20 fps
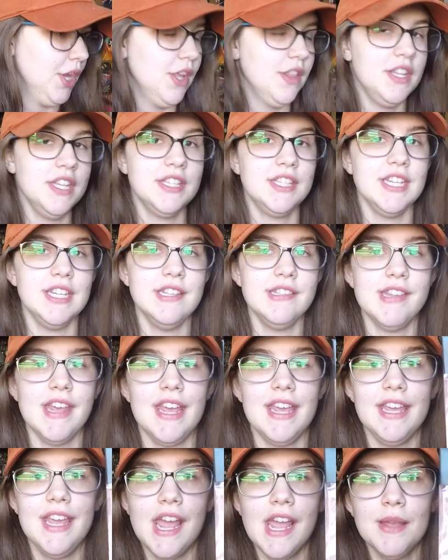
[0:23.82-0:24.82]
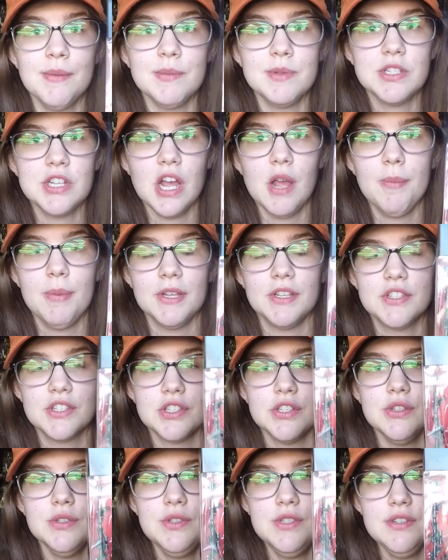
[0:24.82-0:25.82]
This is a GameStop
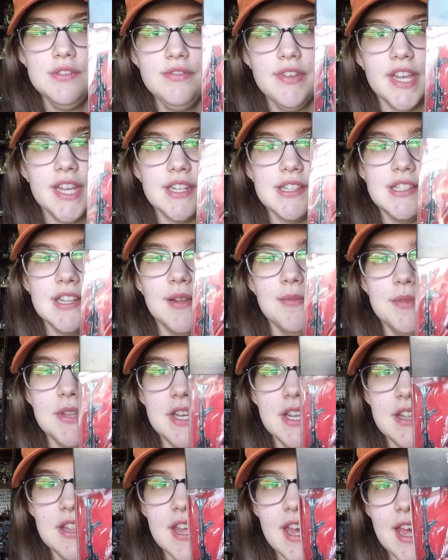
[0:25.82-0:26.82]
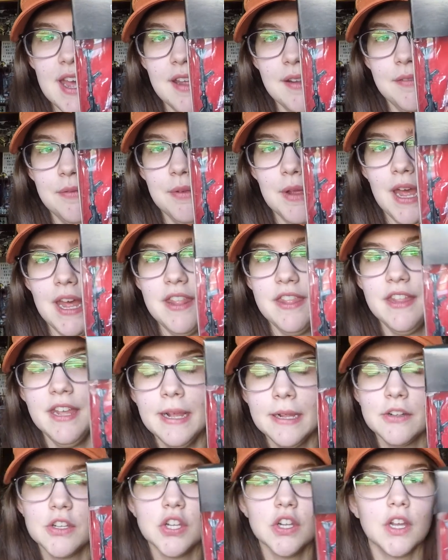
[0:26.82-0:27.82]
exclusive and something that I
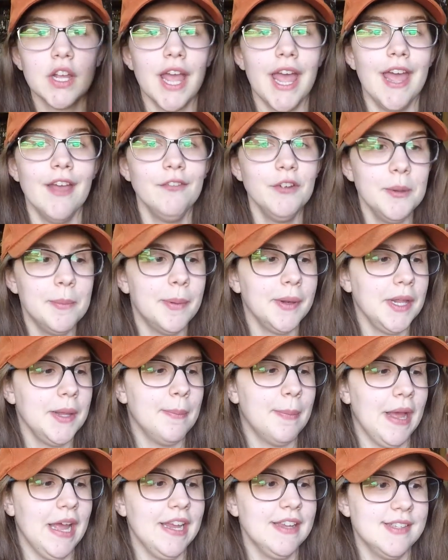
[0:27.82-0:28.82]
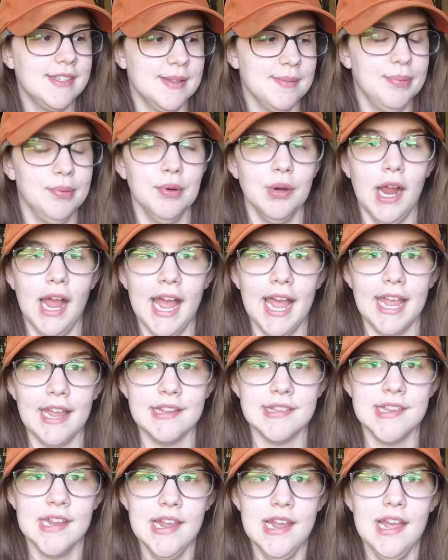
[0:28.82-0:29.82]
think took everybody by
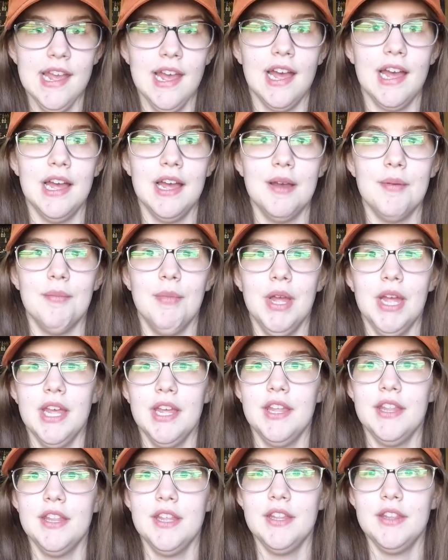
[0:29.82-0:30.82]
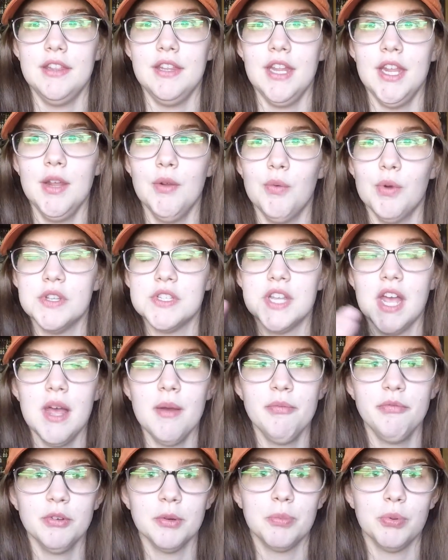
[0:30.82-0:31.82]
surprise. It was
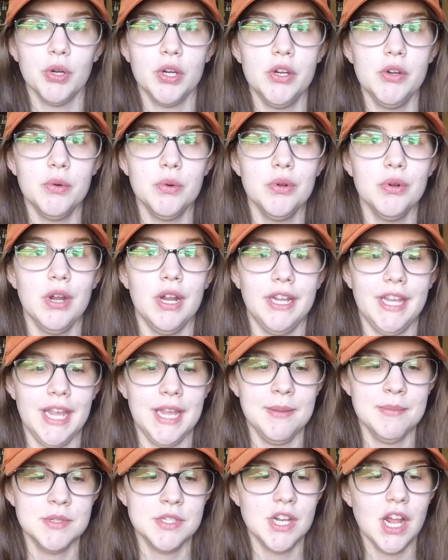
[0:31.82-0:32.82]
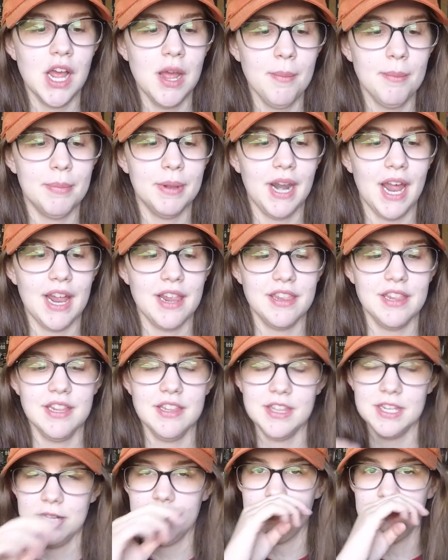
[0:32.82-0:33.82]
up for pre-order at GameStop, but I
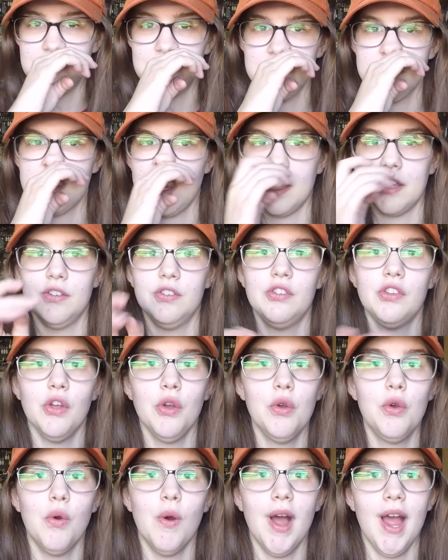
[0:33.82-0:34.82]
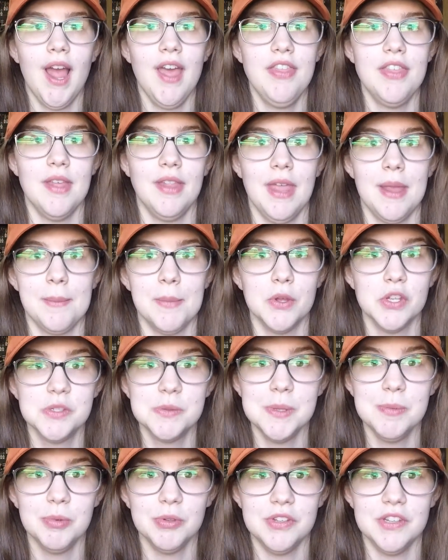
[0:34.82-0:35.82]
think that it was just like so quiet that like most
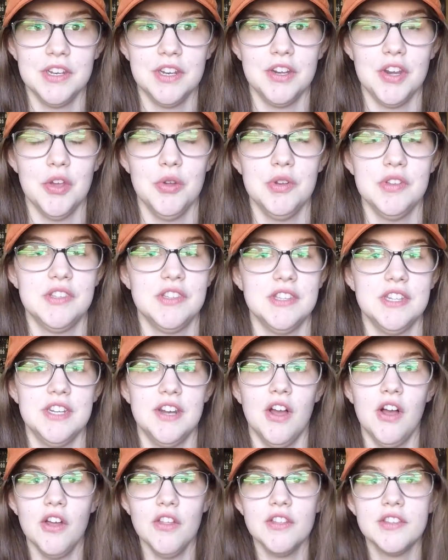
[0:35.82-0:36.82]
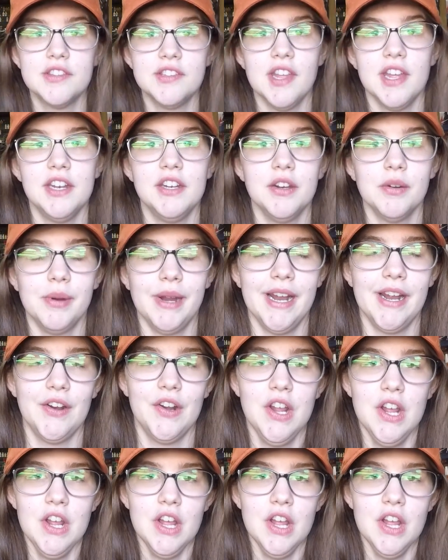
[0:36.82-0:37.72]
people didn't notice, and then all of a sudden around